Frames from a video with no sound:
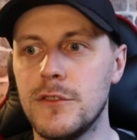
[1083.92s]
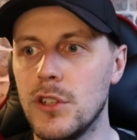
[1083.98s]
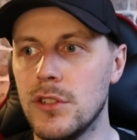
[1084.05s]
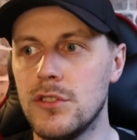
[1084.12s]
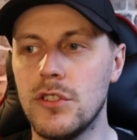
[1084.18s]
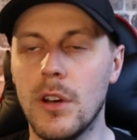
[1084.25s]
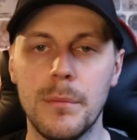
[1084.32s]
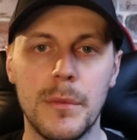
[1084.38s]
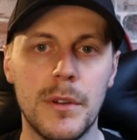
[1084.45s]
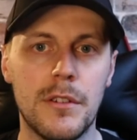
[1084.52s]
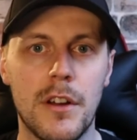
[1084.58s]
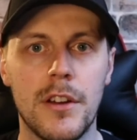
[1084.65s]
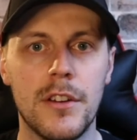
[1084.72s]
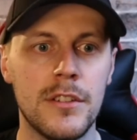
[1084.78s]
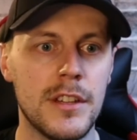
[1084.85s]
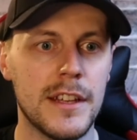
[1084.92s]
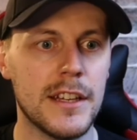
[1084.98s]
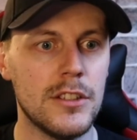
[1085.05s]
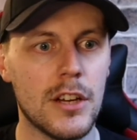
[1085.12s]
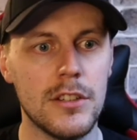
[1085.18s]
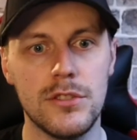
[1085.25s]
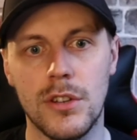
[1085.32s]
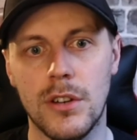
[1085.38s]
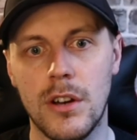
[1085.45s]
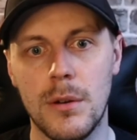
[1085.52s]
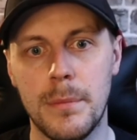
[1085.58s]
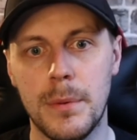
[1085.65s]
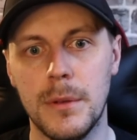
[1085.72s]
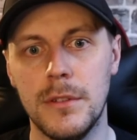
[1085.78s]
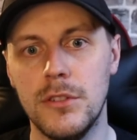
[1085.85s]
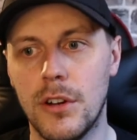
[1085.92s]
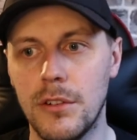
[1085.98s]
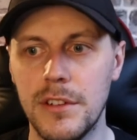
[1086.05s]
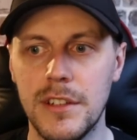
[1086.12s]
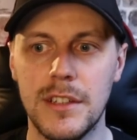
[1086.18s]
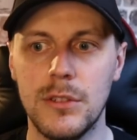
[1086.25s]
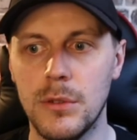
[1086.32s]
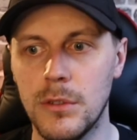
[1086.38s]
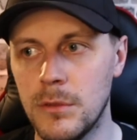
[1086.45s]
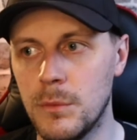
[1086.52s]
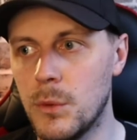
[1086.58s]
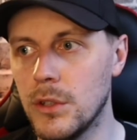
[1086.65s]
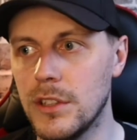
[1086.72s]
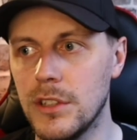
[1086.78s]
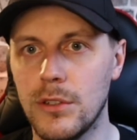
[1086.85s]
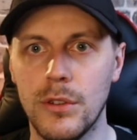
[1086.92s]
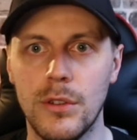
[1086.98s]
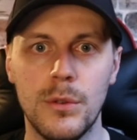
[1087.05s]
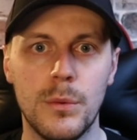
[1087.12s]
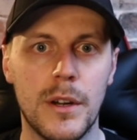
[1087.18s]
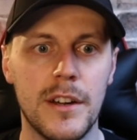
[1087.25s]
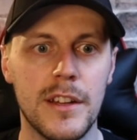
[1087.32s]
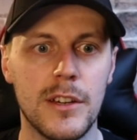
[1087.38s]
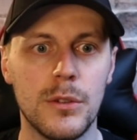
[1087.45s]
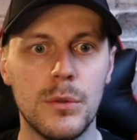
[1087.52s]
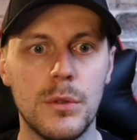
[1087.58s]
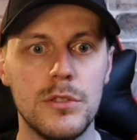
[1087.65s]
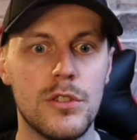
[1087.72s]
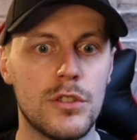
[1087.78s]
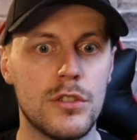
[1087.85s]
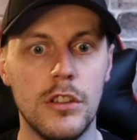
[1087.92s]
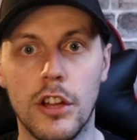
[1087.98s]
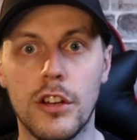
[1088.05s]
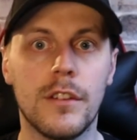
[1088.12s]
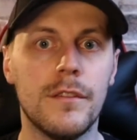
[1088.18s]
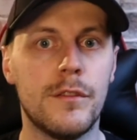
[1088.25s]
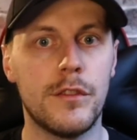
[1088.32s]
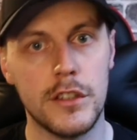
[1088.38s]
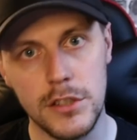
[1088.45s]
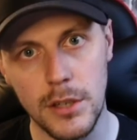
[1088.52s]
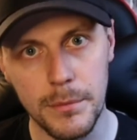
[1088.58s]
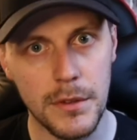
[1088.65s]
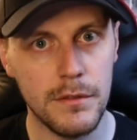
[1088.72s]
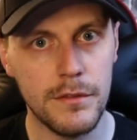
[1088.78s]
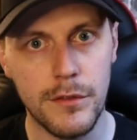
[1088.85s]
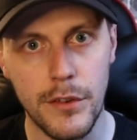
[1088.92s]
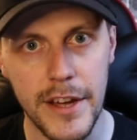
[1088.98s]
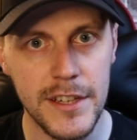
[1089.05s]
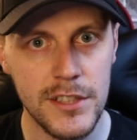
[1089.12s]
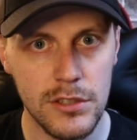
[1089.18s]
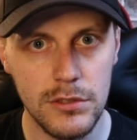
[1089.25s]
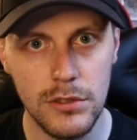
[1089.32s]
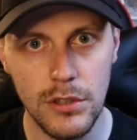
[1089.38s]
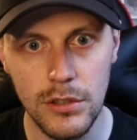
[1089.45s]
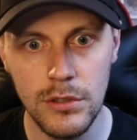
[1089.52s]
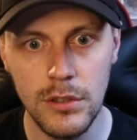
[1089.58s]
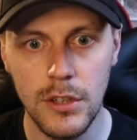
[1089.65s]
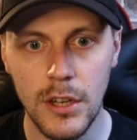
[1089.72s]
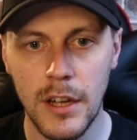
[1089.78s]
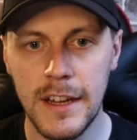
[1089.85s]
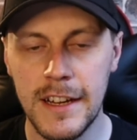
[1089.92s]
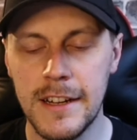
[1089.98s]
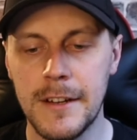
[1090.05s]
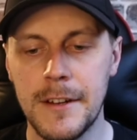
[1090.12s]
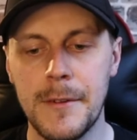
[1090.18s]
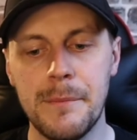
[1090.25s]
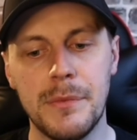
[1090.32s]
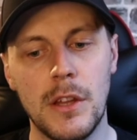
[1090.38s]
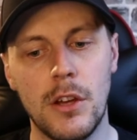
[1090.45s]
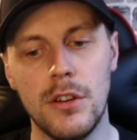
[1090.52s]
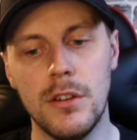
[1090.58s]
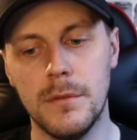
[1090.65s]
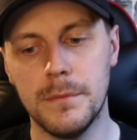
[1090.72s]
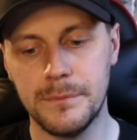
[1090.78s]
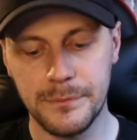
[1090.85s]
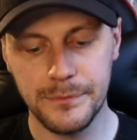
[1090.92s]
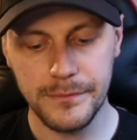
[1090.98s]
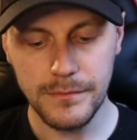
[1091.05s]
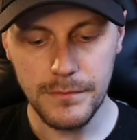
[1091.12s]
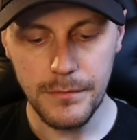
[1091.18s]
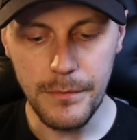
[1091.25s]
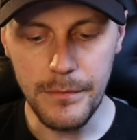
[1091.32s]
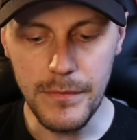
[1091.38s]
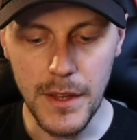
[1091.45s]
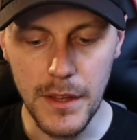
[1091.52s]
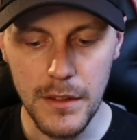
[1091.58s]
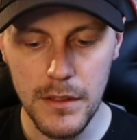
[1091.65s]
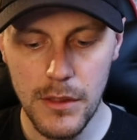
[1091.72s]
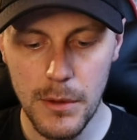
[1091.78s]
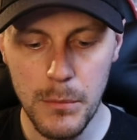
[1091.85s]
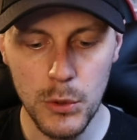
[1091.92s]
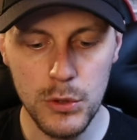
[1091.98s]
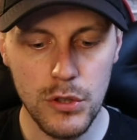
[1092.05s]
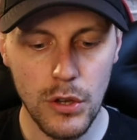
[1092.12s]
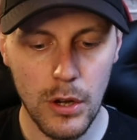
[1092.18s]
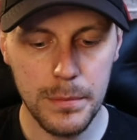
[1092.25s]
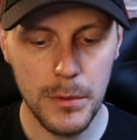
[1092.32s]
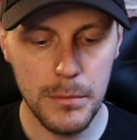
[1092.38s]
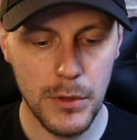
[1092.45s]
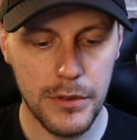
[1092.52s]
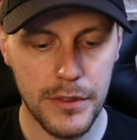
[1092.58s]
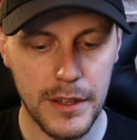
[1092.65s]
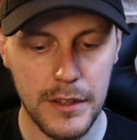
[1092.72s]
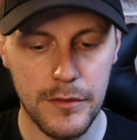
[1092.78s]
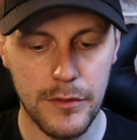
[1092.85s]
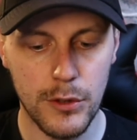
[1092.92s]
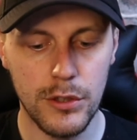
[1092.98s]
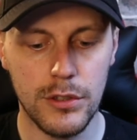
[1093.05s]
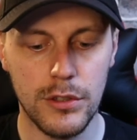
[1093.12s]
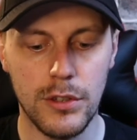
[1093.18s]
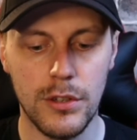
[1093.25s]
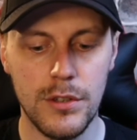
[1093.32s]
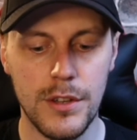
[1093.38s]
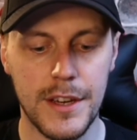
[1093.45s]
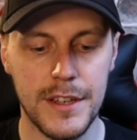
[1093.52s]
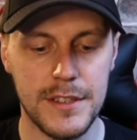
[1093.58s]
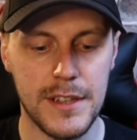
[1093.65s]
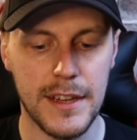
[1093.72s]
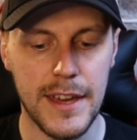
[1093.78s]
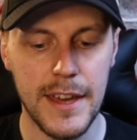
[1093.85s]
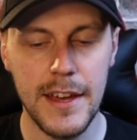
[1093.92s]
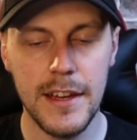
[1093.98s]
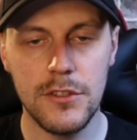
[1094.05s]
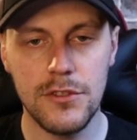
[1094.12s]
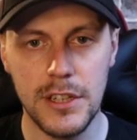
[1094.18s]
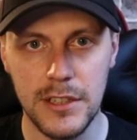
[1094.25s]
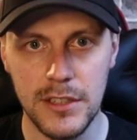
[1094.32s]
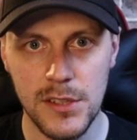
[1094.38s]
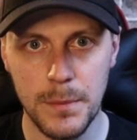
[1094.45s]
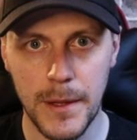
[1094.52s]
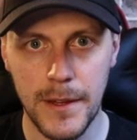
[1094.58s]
jumping around like a nut job, not really knowing what to do, where to go, and just looking for something fresh and new. Now, the most optimal thing for you to do is to get a training split,